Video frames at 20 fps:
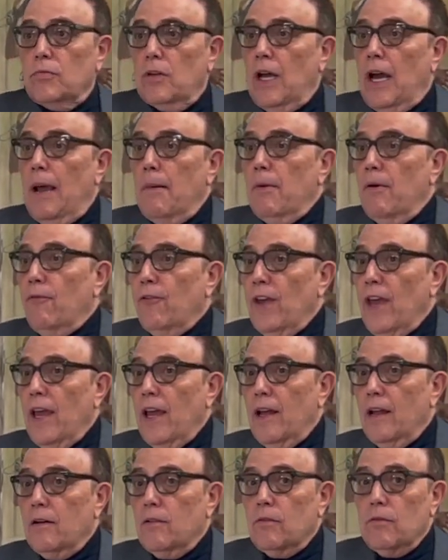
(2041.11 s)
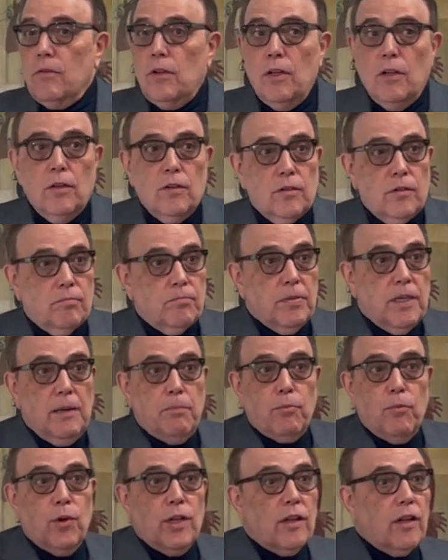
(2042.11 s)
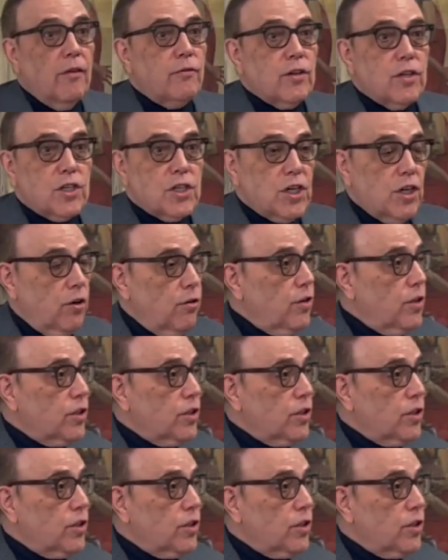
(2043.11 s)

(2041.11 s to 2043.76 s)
I'm a fan. We love to share the